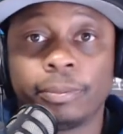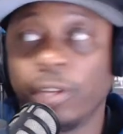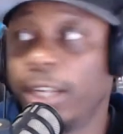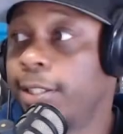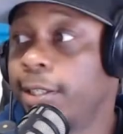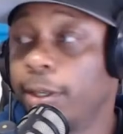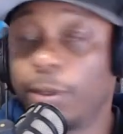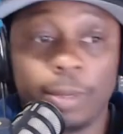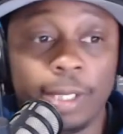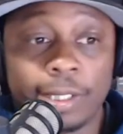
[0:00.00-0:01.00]
Instead
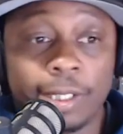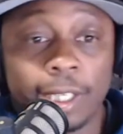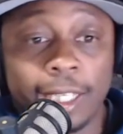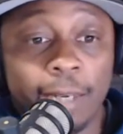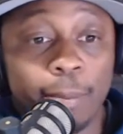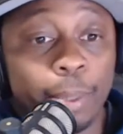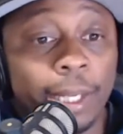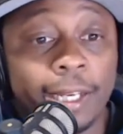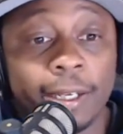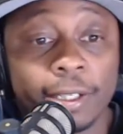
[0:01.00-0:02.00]
of getting
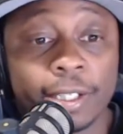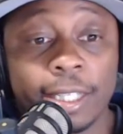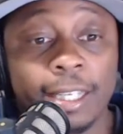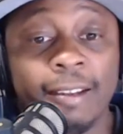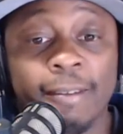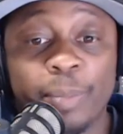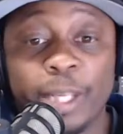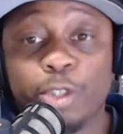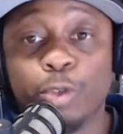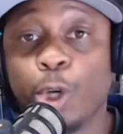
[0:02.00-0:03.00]
players
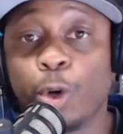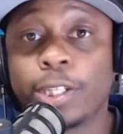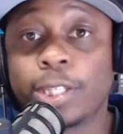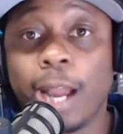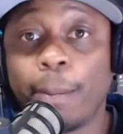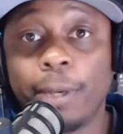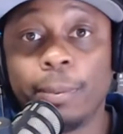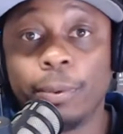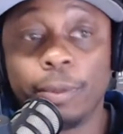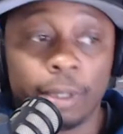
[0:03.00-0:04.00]
that you know can stop
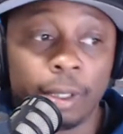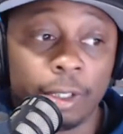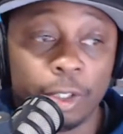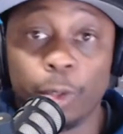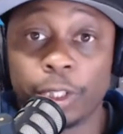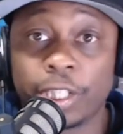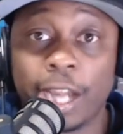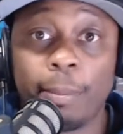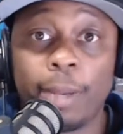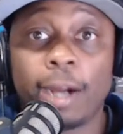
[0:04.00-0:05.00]
people. You want a
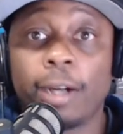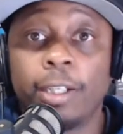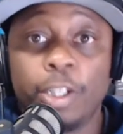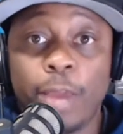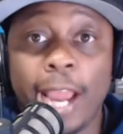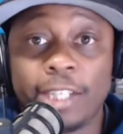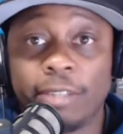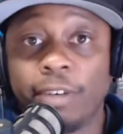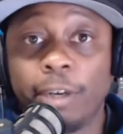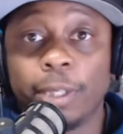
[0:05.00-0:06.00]
shot blocker? You had
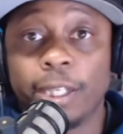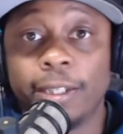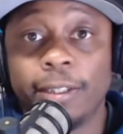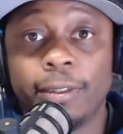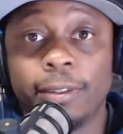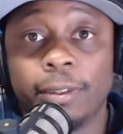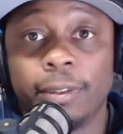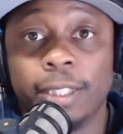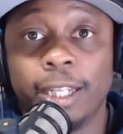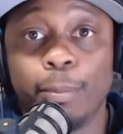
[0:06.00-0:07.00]
JaVale McGee.
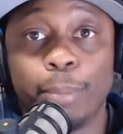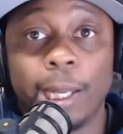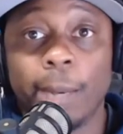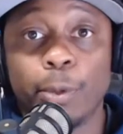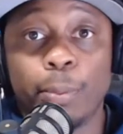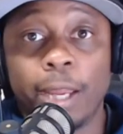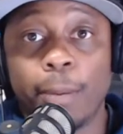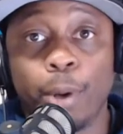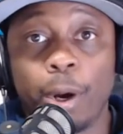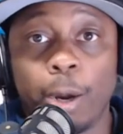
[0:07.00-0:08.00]
Didn't play him. You
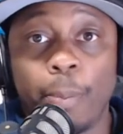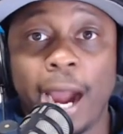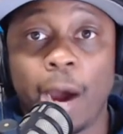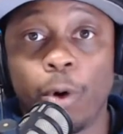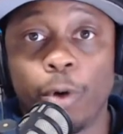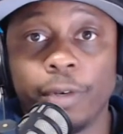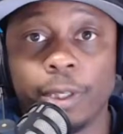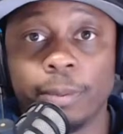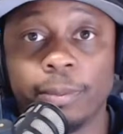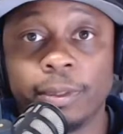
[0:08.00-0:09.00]
played Powell over him.